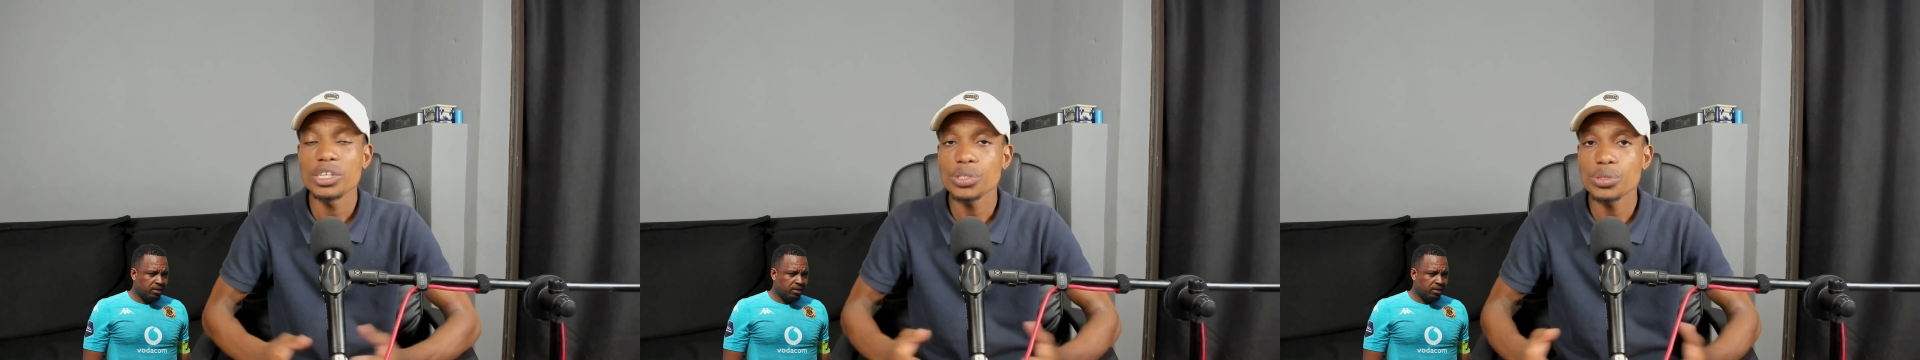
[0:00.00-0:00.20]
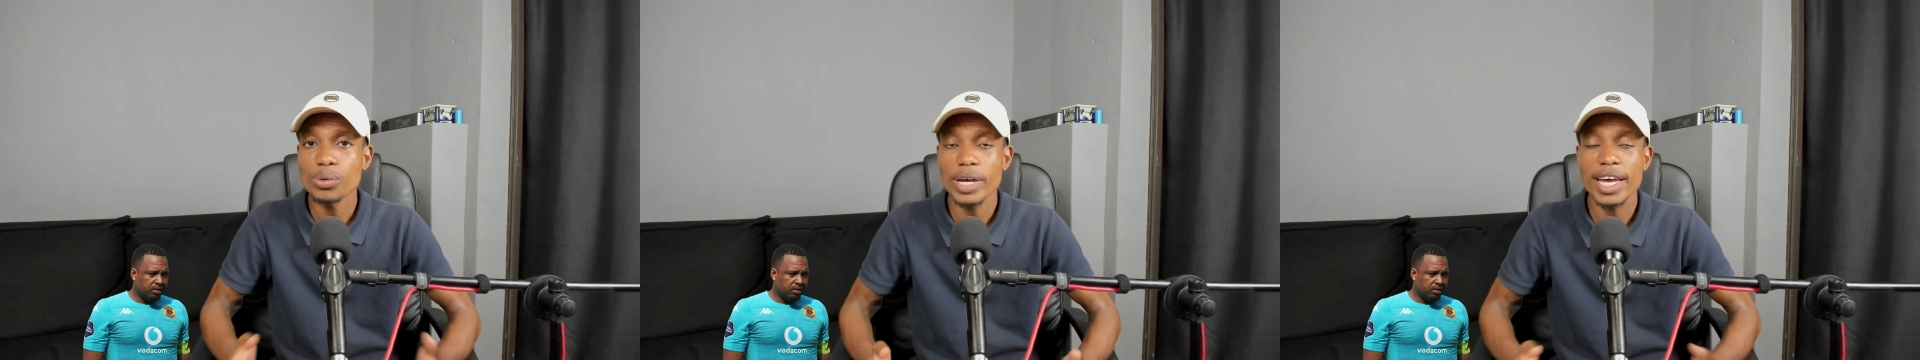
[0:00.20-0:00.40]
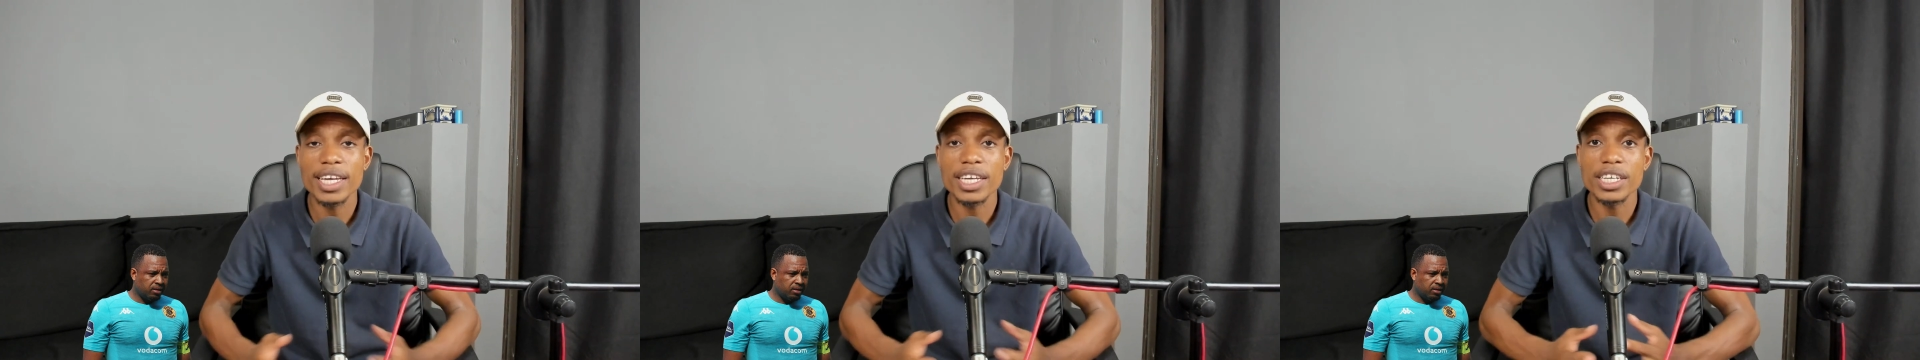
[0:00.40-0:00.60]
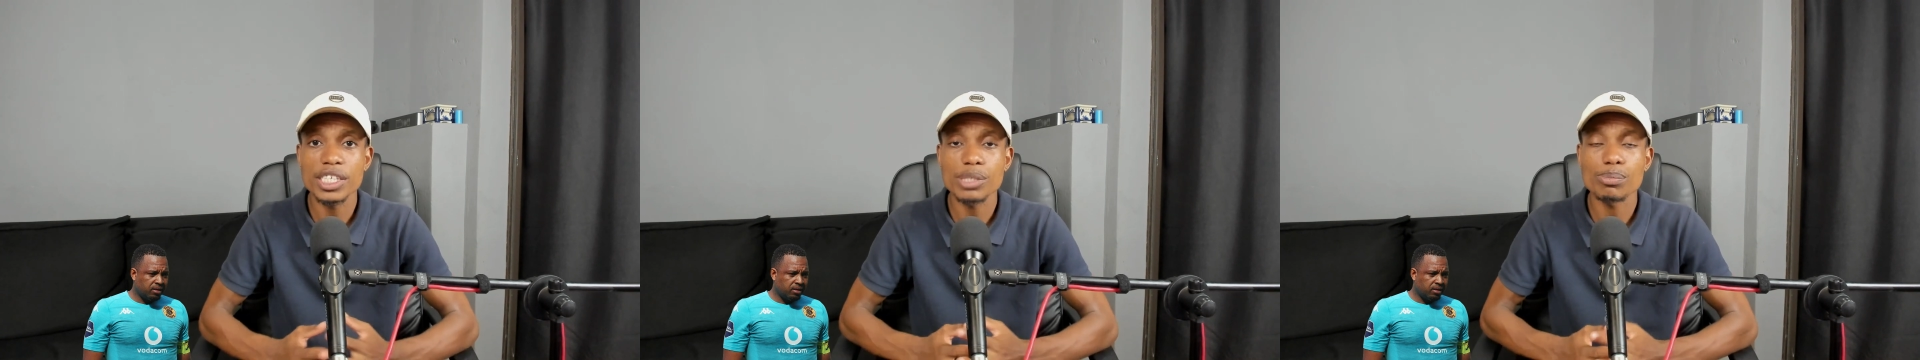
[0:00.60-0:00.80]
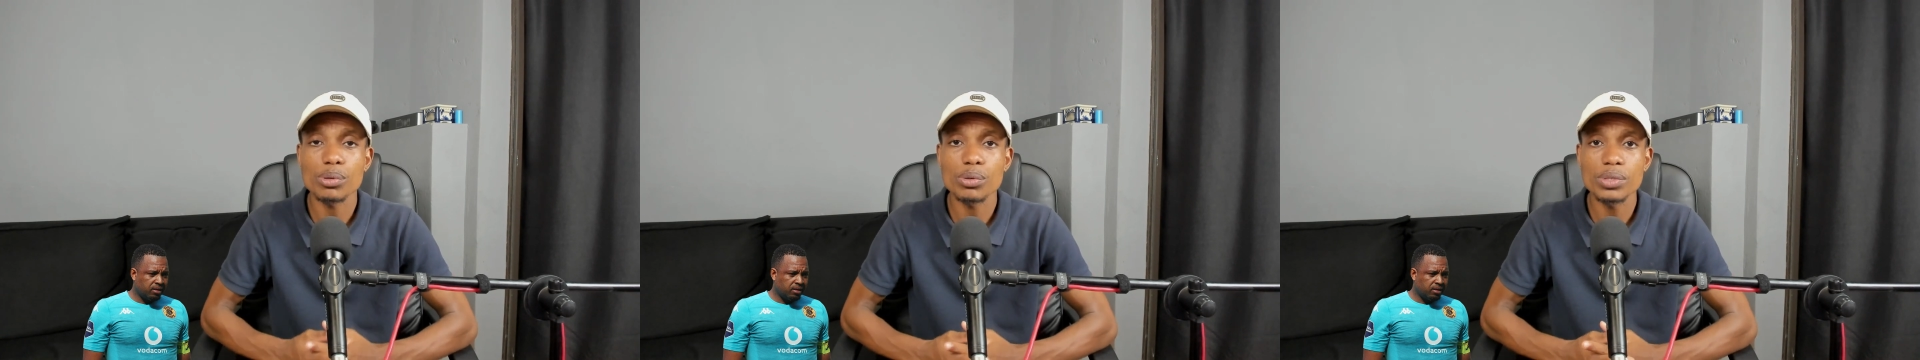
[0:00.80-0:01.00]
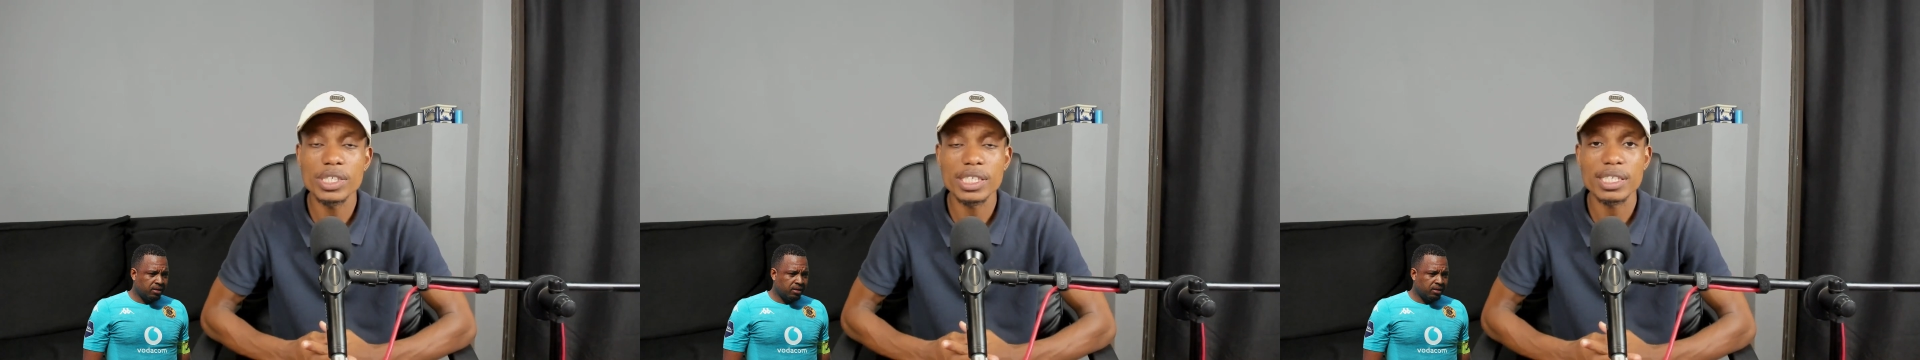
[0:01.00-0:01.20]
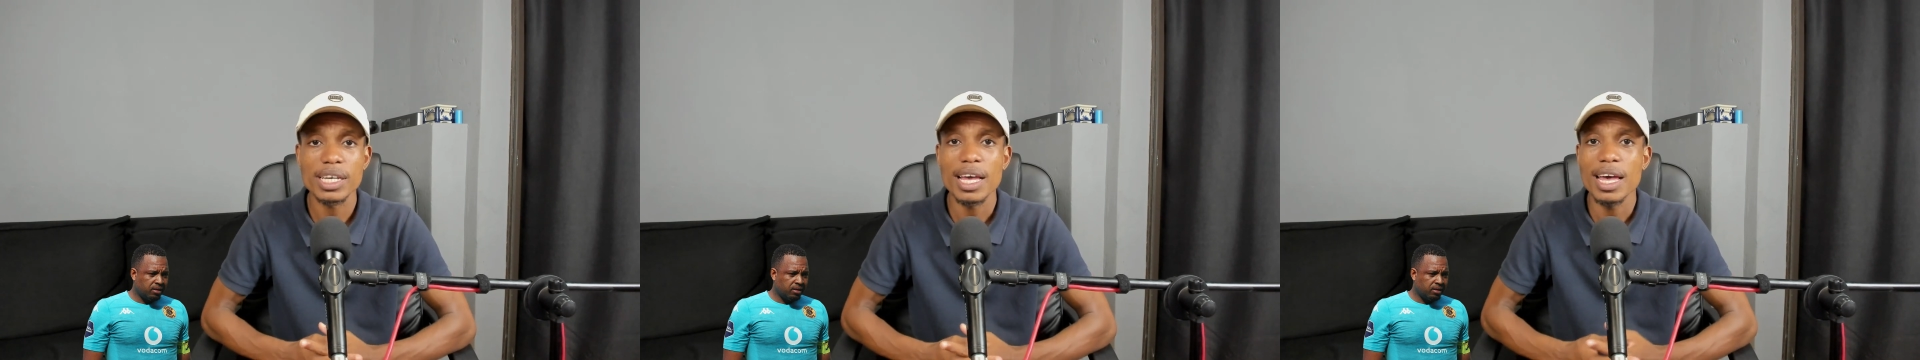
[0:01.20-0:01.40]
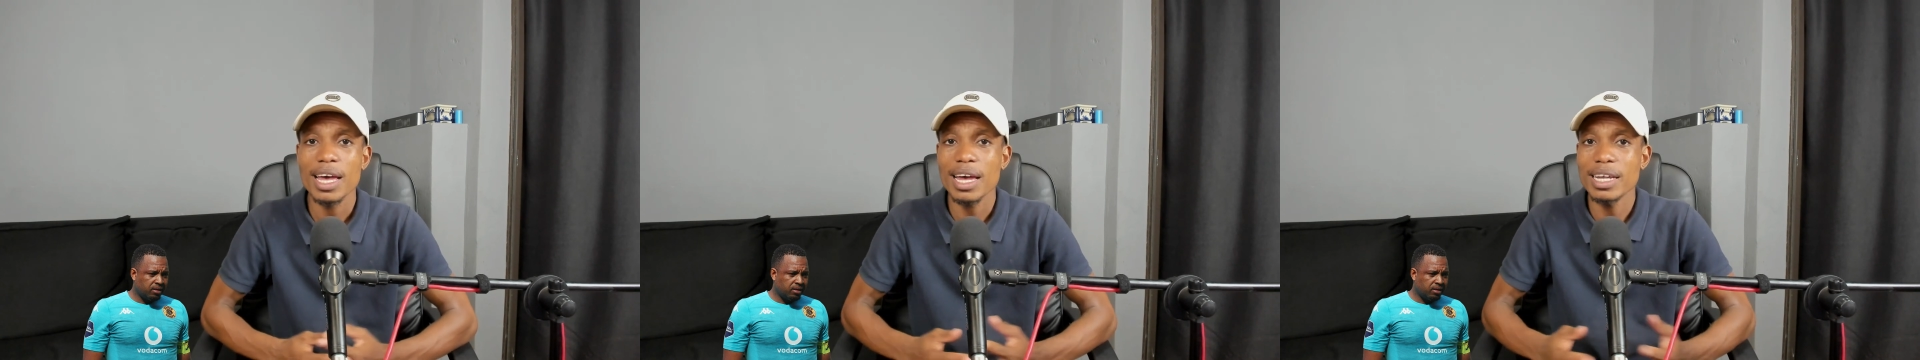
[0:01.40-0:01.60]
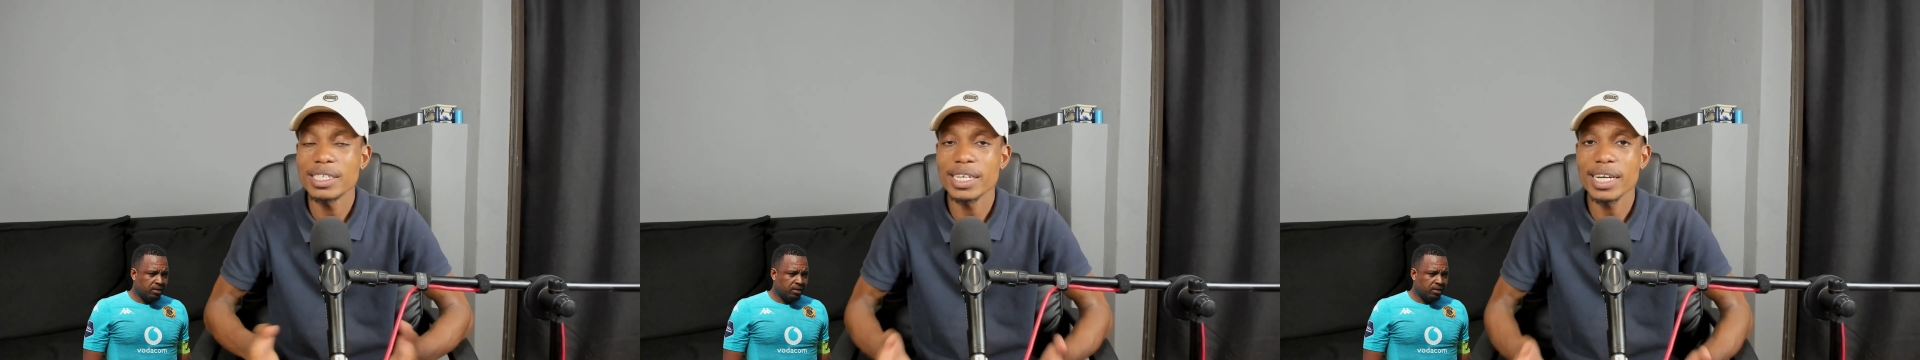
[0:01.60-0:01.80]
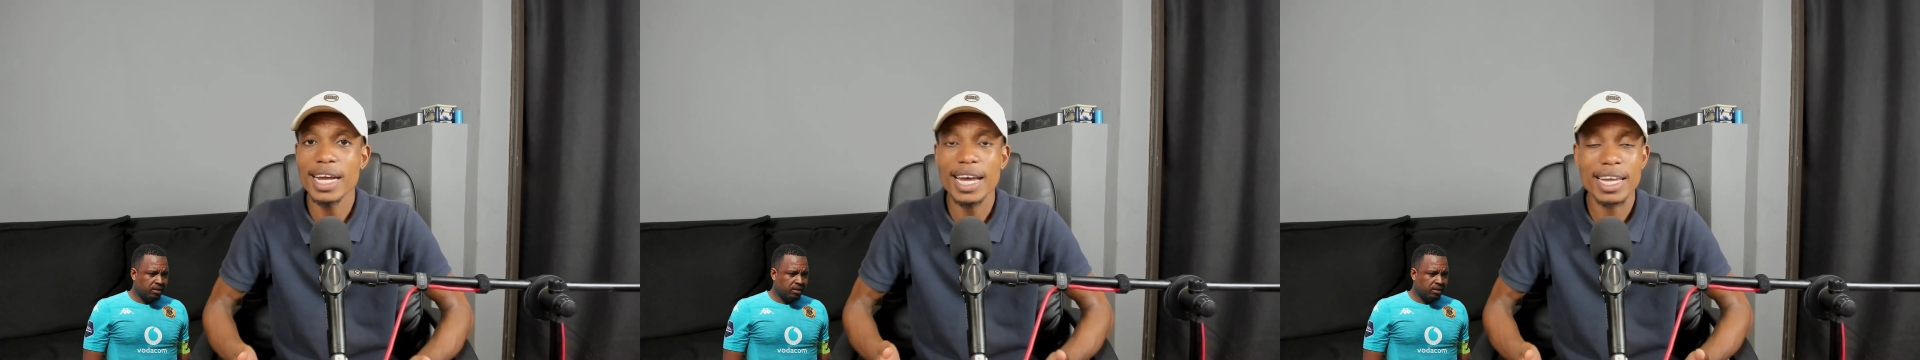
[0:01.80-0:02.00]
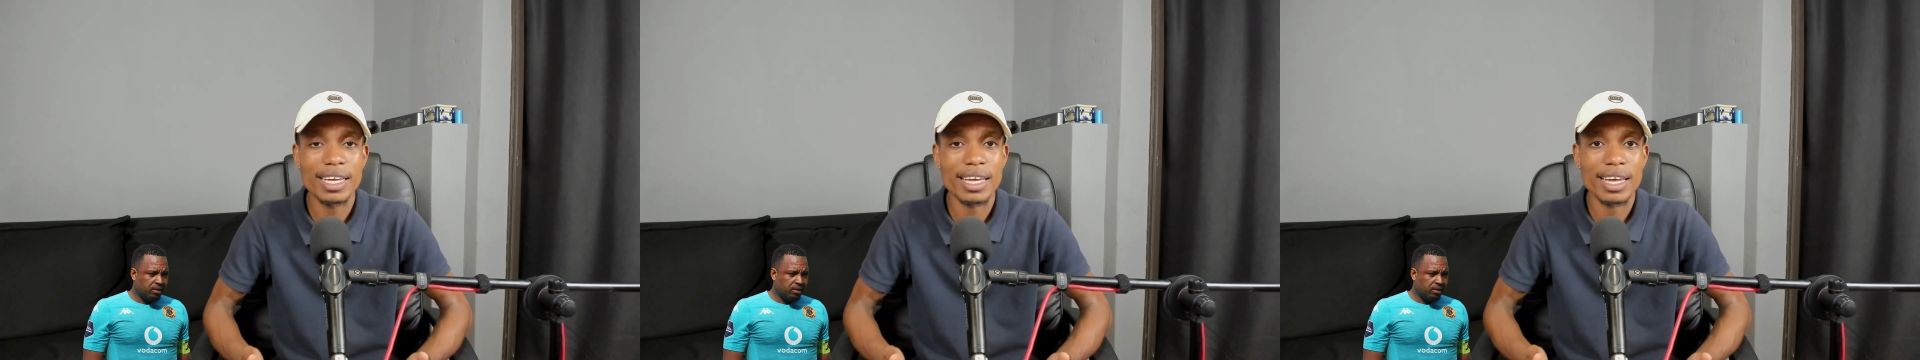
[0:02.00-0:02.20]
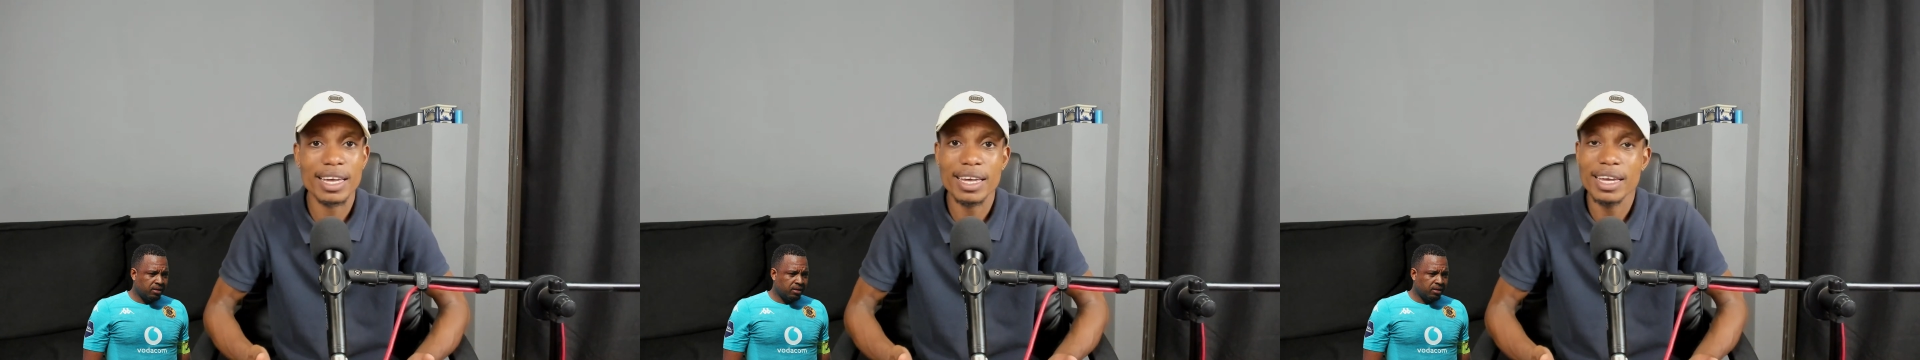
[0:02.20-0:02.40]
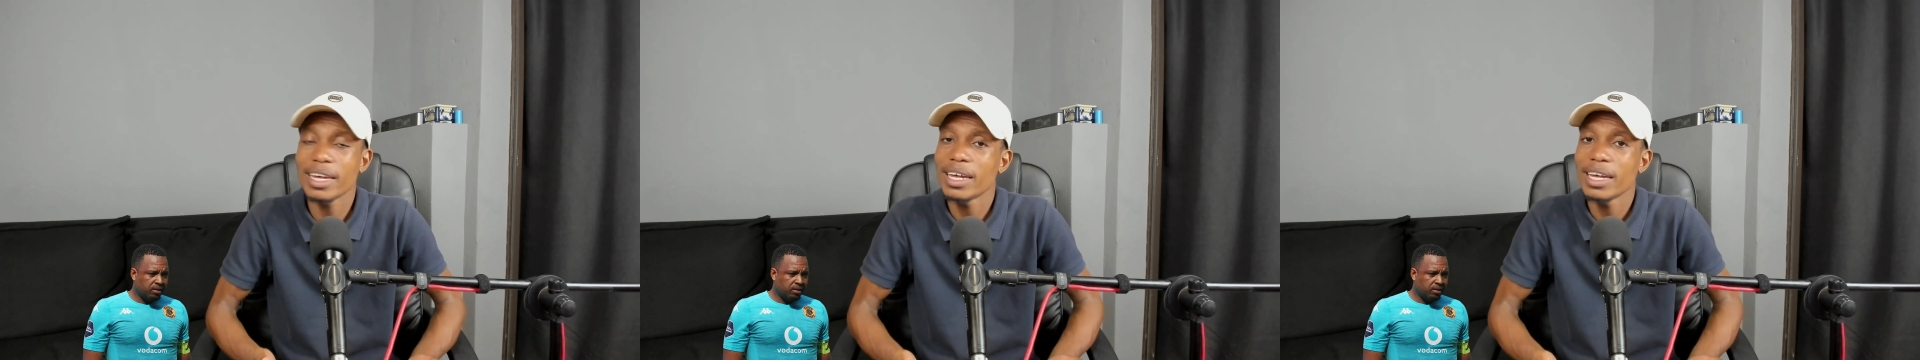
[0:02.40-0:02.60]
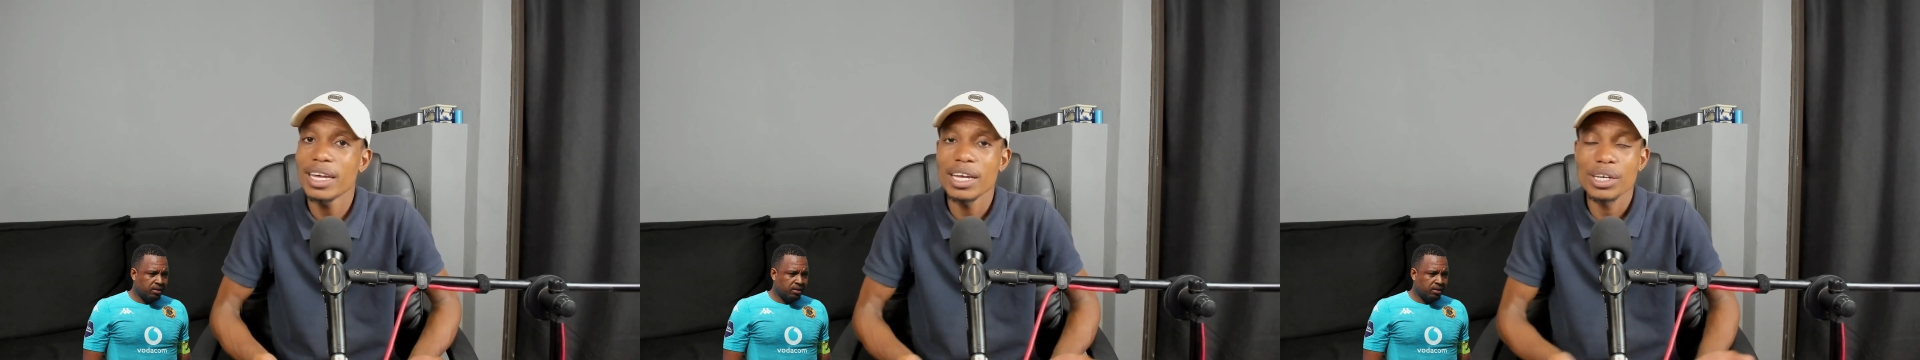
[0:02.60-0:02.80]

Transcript: to hang his boots and try uh,